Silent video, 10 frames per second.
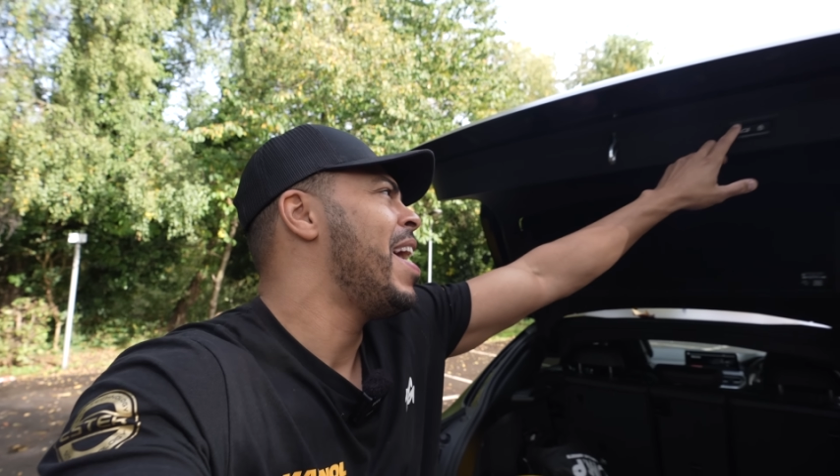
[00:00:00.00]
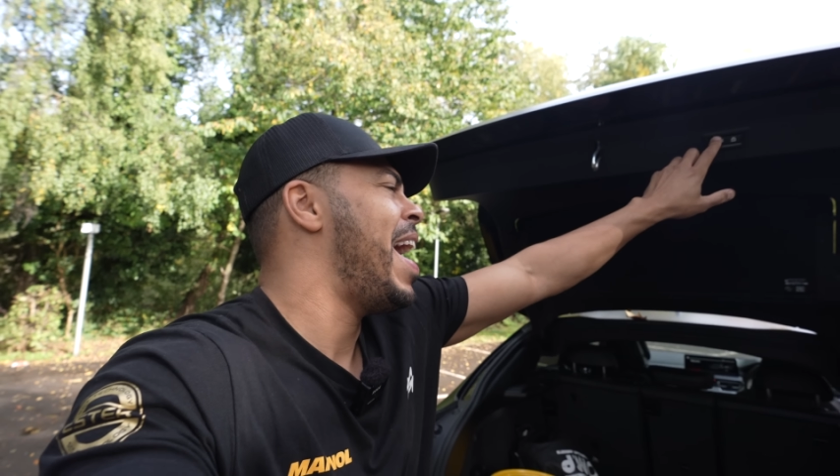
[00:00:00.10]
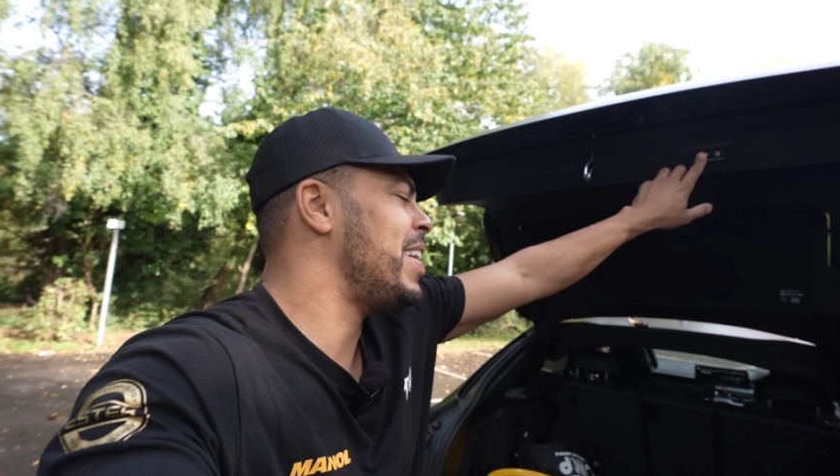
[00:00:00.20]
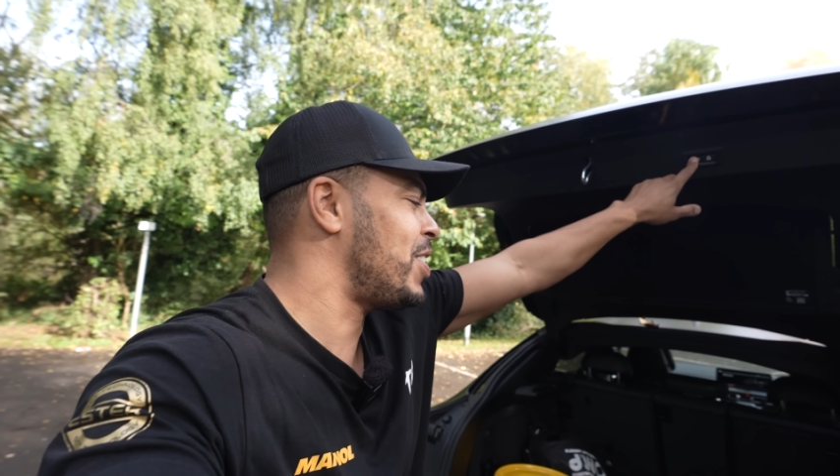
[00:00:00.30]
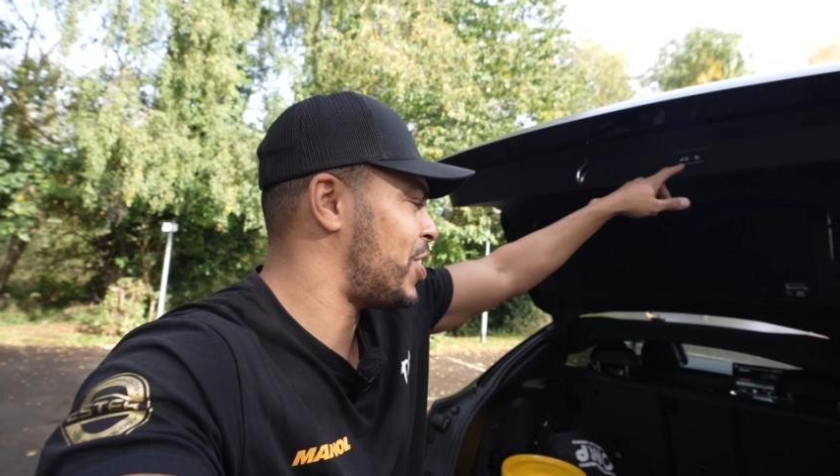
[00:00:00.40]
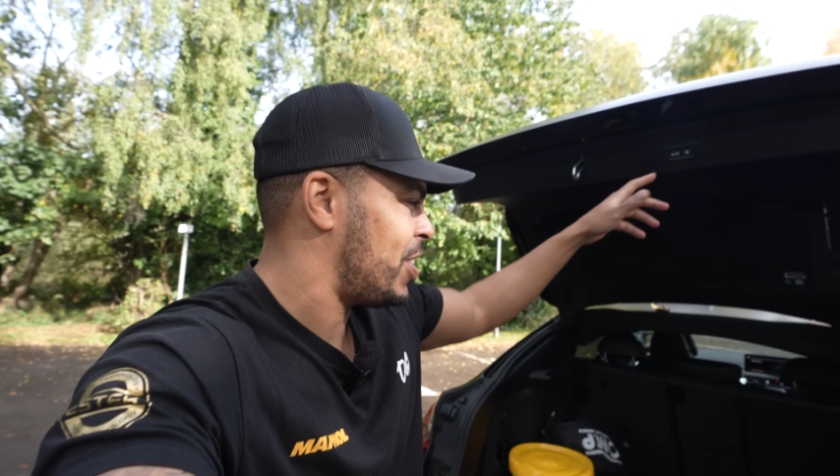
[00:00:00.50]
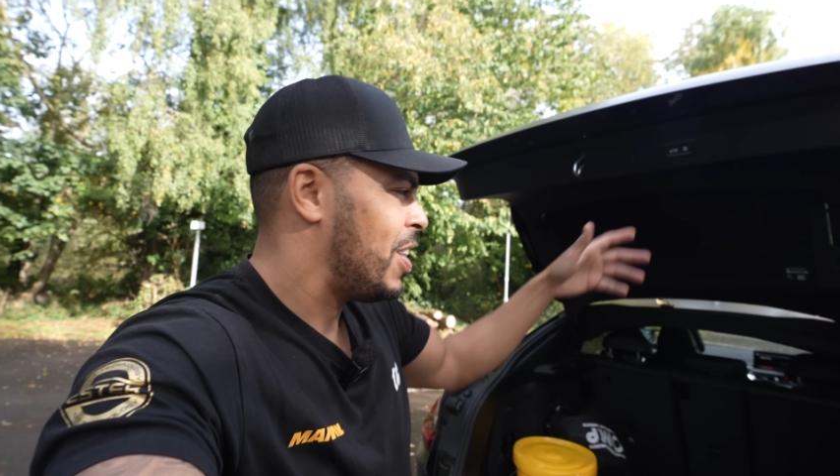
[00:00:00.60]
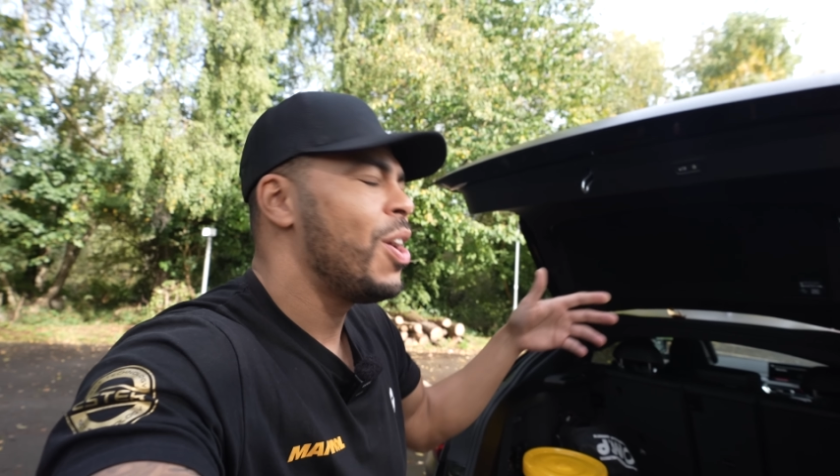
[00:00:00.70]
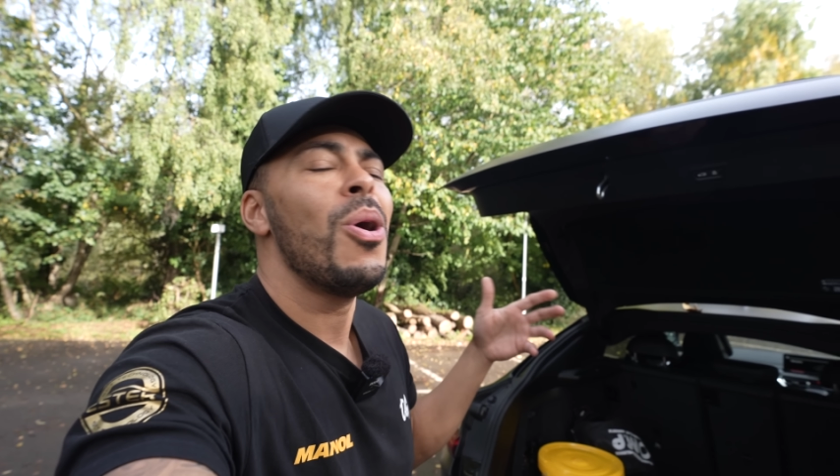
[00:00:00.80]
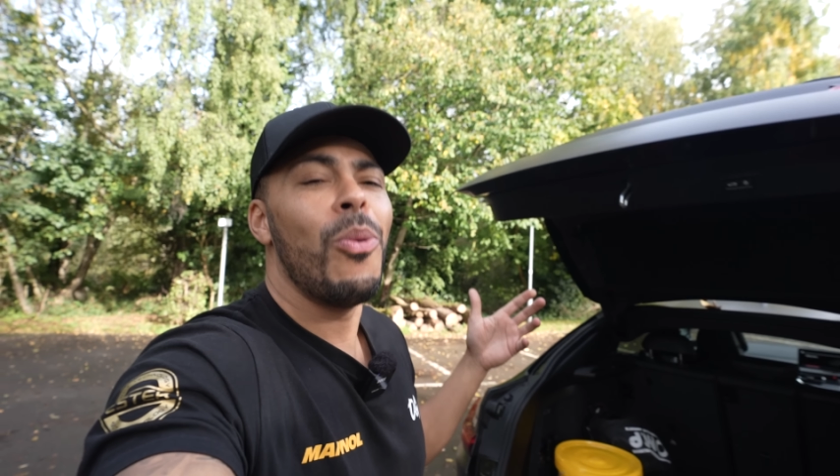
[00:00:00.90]
hence
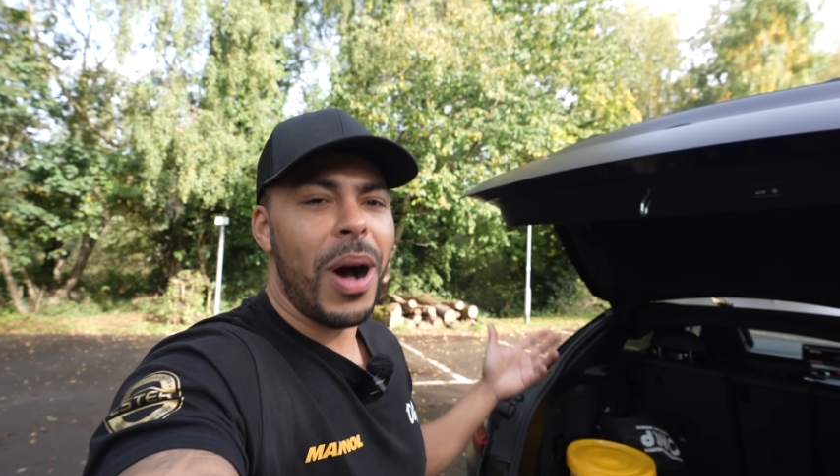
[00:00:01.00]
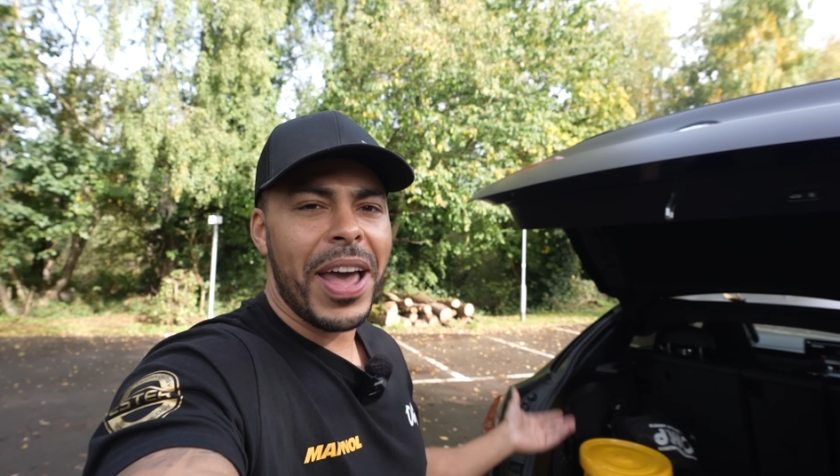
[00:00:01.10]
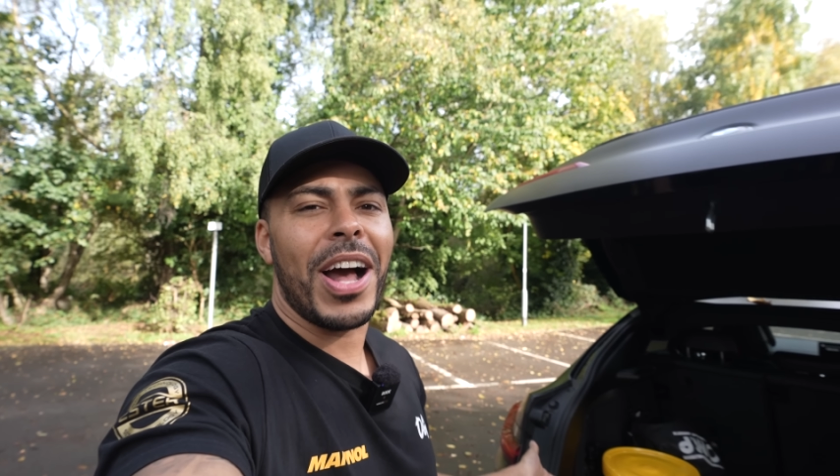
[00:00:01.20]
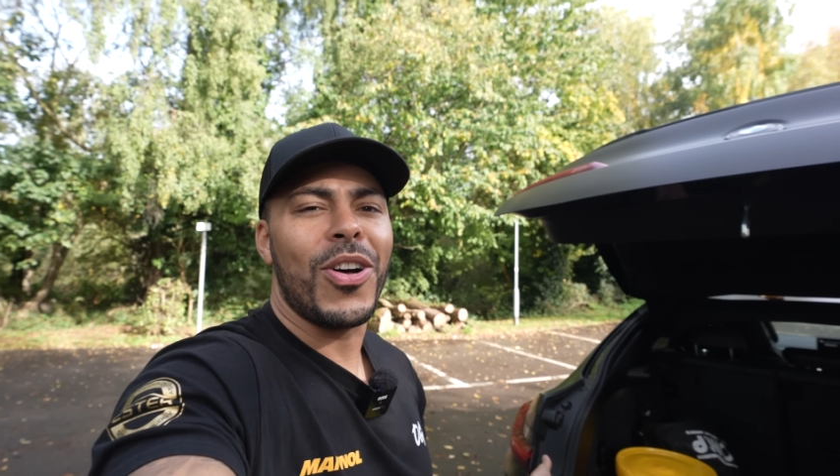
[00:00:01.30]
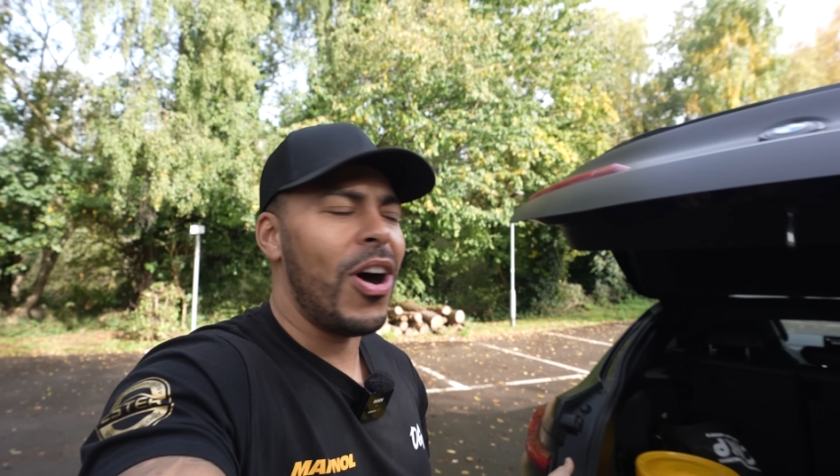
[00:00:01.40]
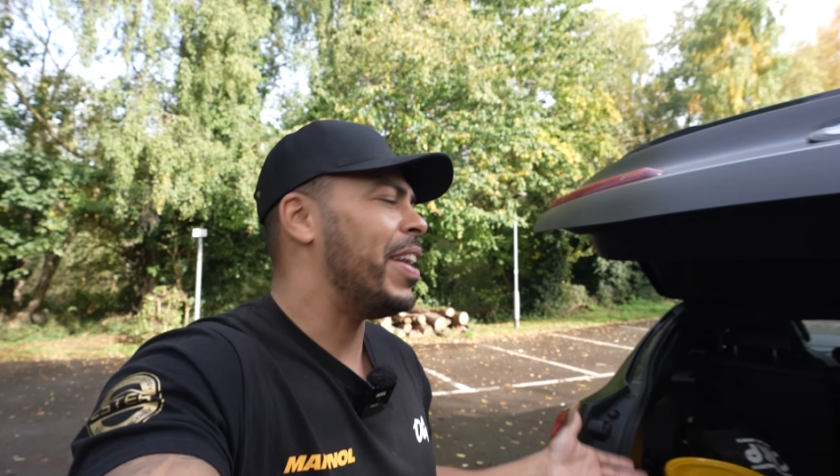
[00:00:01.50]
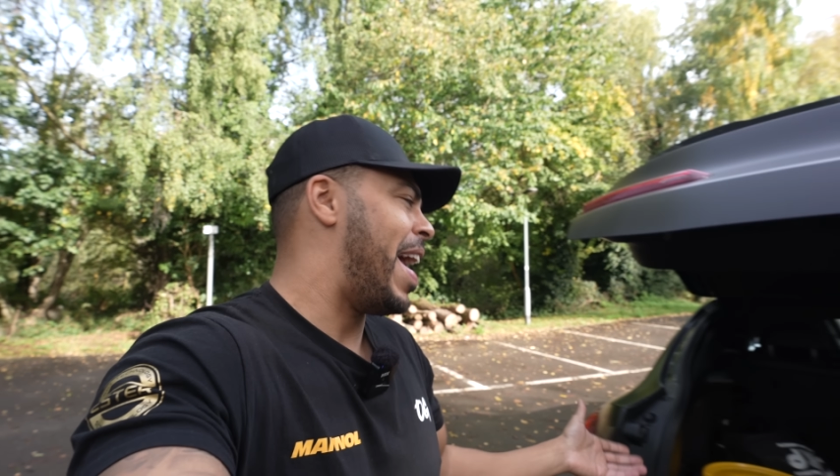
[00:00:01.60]
why I got an